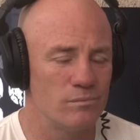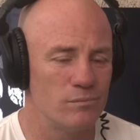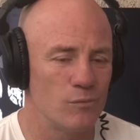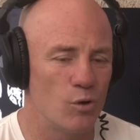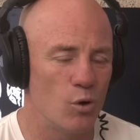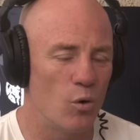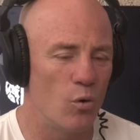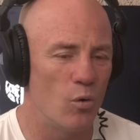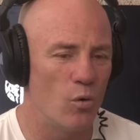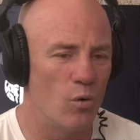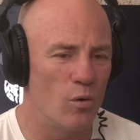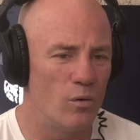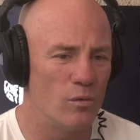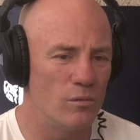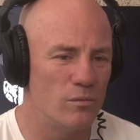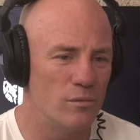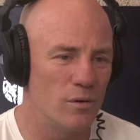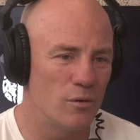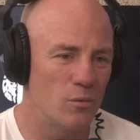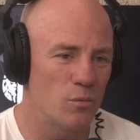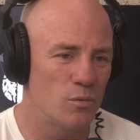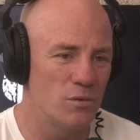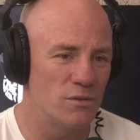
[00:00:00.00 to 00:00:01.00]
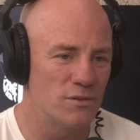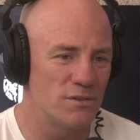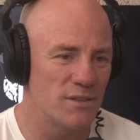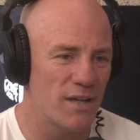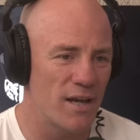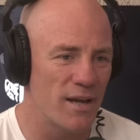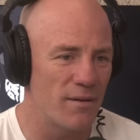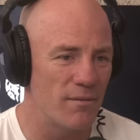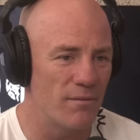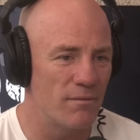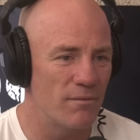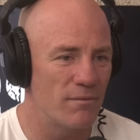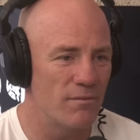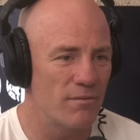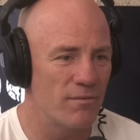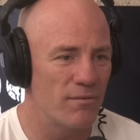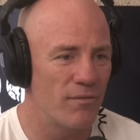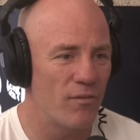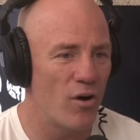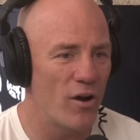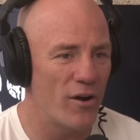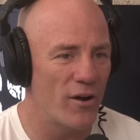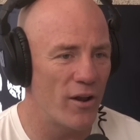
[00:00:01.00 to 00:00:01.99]
or I wouldn't say
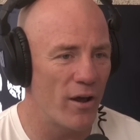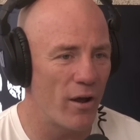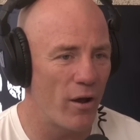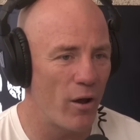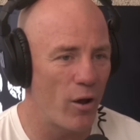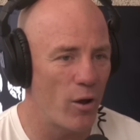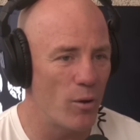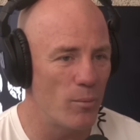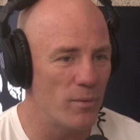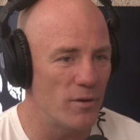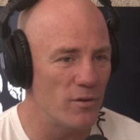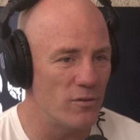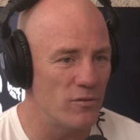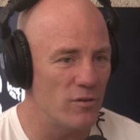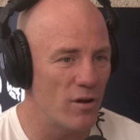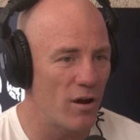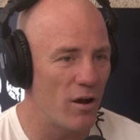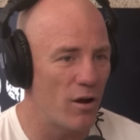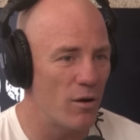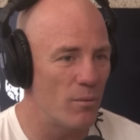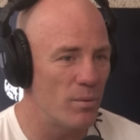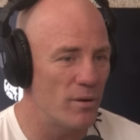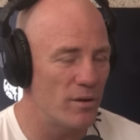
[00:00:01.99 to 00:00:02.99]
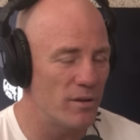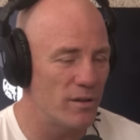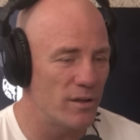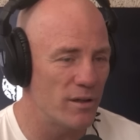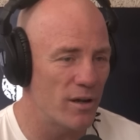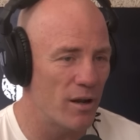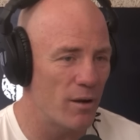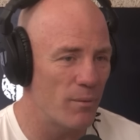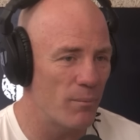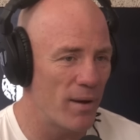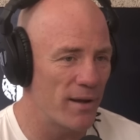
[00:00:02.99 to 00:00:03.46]
find a home in jail, but you know,